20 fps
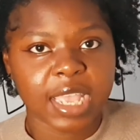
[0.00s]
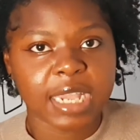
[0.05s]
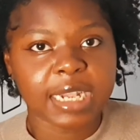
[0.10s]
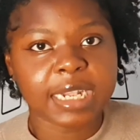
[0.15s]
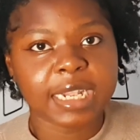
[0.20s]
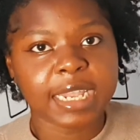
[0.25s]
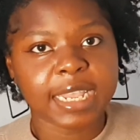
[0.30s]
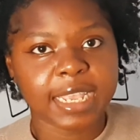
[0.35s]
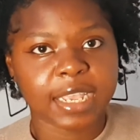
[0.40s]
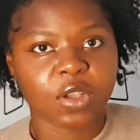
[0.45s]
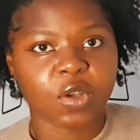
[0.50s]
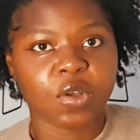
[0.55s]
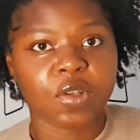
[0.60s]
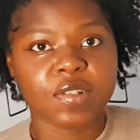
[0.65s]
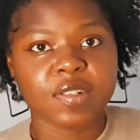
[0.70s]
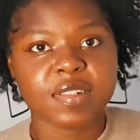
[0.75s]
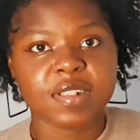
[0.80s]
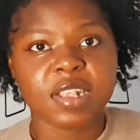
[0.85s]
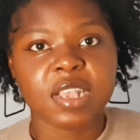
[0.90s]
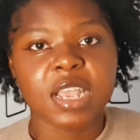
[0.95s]
in
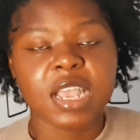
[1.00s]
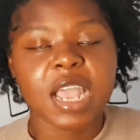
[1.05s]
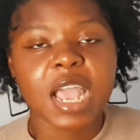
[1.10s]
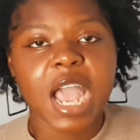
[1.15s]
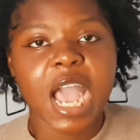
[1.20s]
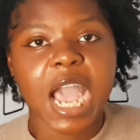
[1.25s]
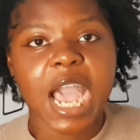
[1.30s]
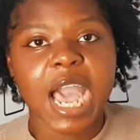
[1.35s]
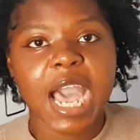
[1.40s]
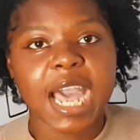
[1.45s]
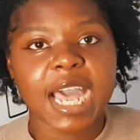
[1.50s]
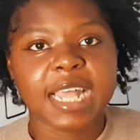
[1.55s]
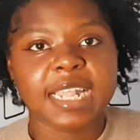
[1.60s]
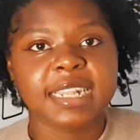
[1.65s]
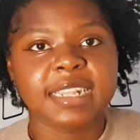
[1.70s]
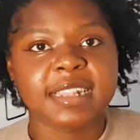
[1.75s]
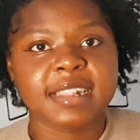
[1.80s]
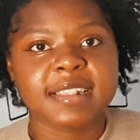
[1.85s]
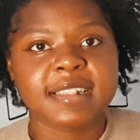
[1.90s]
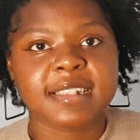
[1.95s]
Lagos,
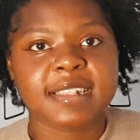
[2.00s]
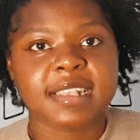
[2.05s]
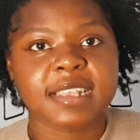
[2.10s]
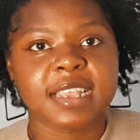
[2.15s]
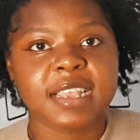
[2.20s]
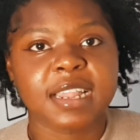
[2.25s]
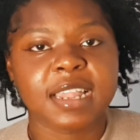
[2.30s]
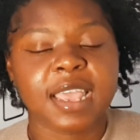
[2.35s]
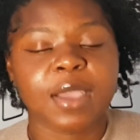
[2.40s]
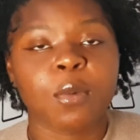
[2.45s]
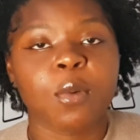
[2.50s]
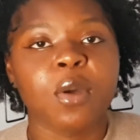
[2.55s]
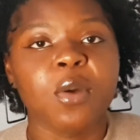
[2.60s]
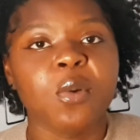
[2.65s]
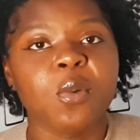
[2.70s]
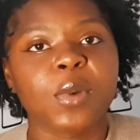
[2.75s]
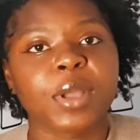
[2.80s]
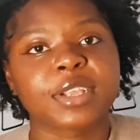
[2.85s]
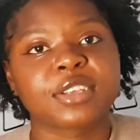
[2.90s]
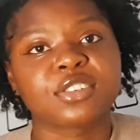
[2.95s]
and when
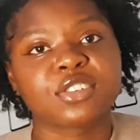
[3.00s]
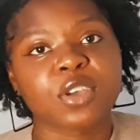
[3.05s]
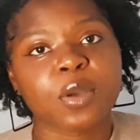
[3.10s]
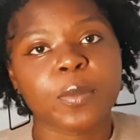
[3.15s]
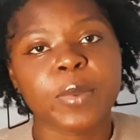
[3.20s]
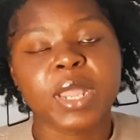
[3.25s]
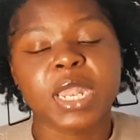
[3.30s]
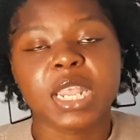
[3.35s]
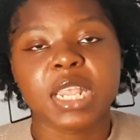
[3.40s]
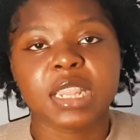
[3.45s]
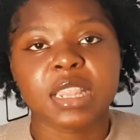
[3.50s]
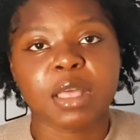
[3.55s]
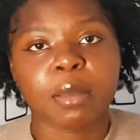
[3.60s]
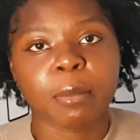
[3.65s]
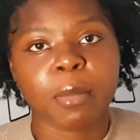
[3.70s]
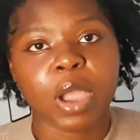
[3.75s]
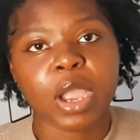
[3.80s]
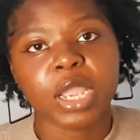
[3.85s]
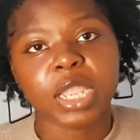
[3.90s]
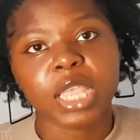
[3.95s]
we were shopping in the
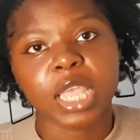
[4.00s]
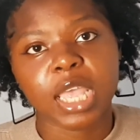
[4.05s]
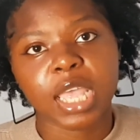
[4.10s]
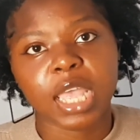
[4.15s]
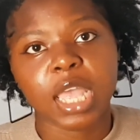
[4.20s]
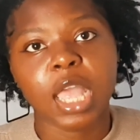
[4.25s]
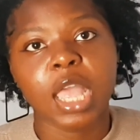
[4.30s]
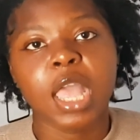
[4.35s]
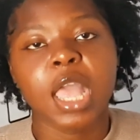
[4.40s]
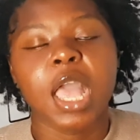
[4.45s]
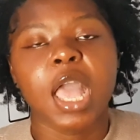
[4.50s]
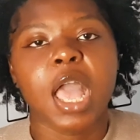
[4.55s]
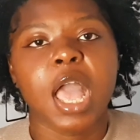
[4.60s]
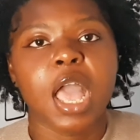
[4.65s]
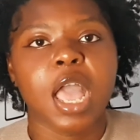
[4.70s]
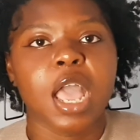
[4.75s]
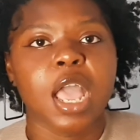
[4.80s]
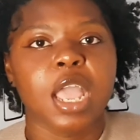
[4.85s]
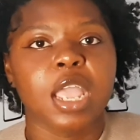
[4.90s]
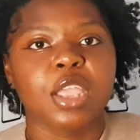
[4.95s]
market,
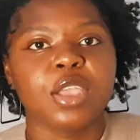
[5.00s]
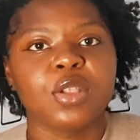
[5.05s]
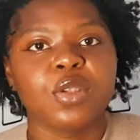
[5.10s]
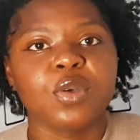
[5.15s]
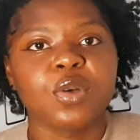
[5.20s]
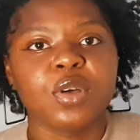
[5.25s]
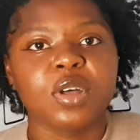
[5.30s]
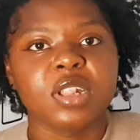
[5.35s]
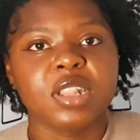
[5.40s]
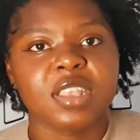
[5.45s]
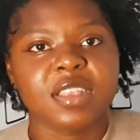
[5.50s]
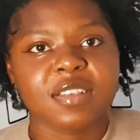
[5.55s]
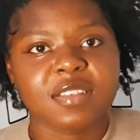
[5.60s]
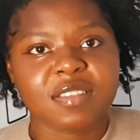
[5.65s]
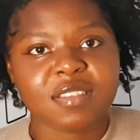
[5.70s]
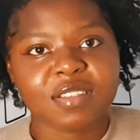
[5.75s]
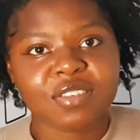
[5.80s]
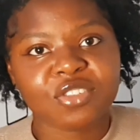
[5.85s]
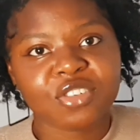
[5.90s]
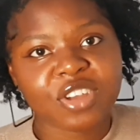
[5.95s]
you know, all
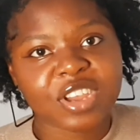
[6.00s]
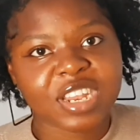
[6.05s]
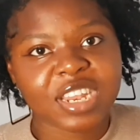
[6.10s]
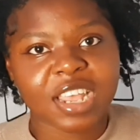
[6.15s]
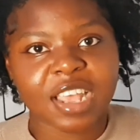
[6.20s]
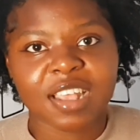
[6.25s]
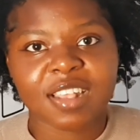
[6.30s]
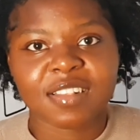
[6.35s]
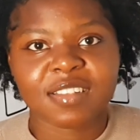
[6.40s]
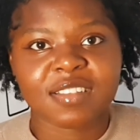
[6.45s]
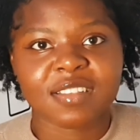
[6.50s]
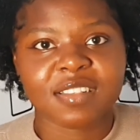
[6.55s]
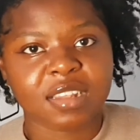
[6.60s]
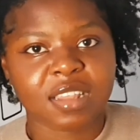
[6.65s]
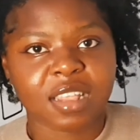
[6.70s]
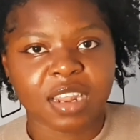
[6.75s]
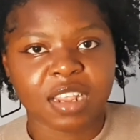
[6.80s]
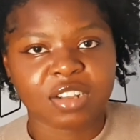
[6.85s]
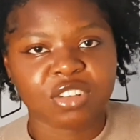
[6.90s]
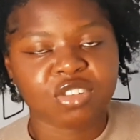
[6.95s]
these traders
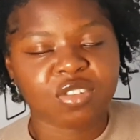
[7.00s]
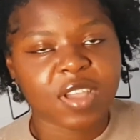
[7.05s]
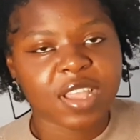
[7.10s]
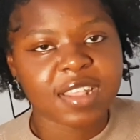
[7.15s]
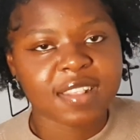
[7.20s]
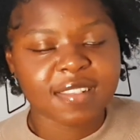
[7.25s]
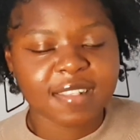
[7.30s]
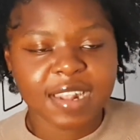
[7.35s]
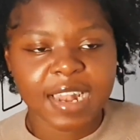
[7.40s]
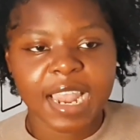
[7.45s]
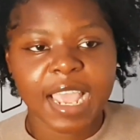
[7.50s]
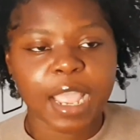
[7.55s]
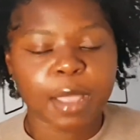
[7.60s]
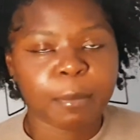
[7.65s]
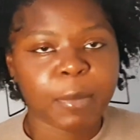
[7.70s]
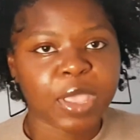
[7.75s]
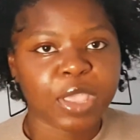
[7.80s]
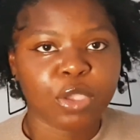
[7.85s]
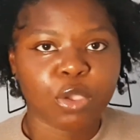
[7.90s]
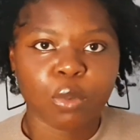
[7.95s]
that are trying to
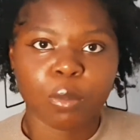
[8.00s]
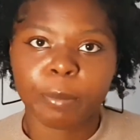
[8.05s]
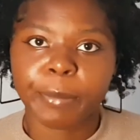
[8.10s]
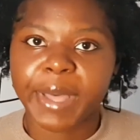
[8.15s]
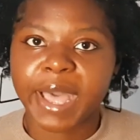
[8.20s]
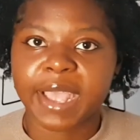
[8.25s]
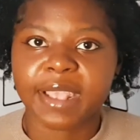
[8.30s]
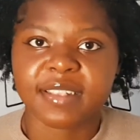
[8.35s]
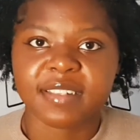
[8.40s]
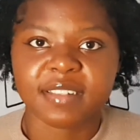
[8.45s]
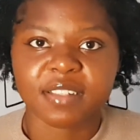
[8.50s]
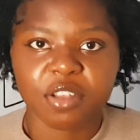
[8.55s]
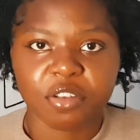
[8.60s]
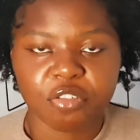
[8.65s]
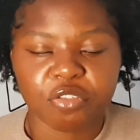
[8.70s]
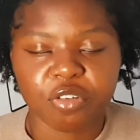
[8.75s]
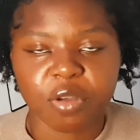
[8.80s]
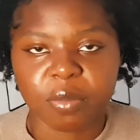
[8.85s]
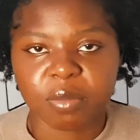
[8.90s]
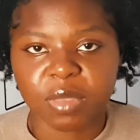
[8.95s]
make you buy
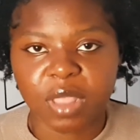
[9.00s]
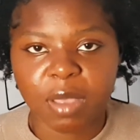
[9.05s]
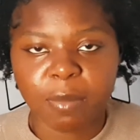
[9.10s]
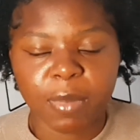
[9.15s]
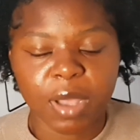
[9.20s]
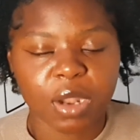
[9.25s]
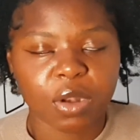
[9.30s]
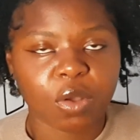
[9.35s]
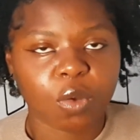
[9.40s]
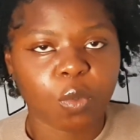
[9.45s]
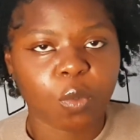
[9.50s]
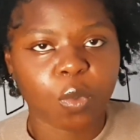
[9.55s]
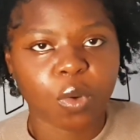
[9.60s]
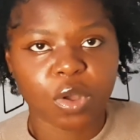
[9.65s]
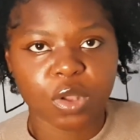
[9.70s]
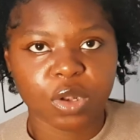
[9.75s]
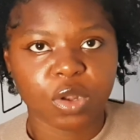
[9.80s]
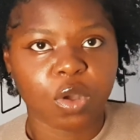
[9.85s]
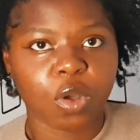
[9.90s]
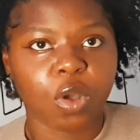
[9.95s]
stuff from them and
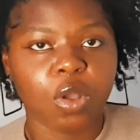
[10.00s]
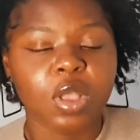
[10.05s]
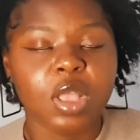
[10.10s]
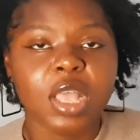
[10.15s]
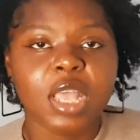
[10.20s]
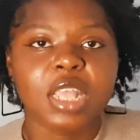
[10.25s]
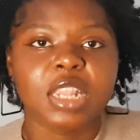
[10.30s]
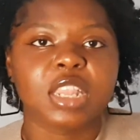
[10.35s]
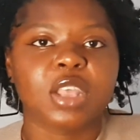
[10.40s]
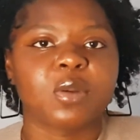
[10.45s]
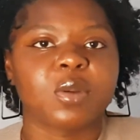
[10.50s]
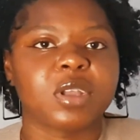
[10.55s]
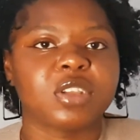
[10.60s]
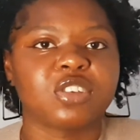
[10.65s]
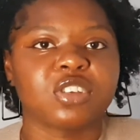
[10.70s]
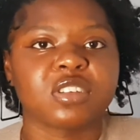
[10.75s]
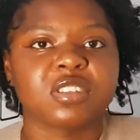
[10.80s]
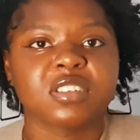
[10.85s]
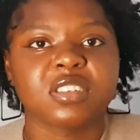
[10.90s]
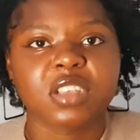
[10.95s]
whatnot, they were
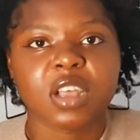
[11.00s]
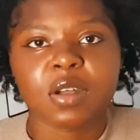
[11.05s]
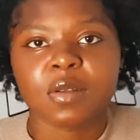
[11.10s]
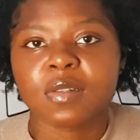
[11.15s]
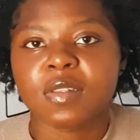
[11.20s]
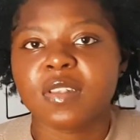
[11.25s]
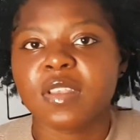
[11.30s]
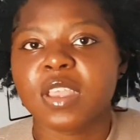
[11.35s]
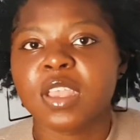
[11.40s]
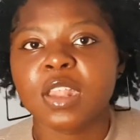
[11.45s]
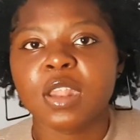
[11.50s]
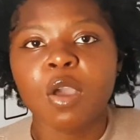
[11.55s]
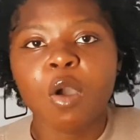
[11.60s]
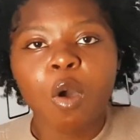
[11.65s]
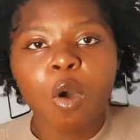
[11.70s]
just shouting,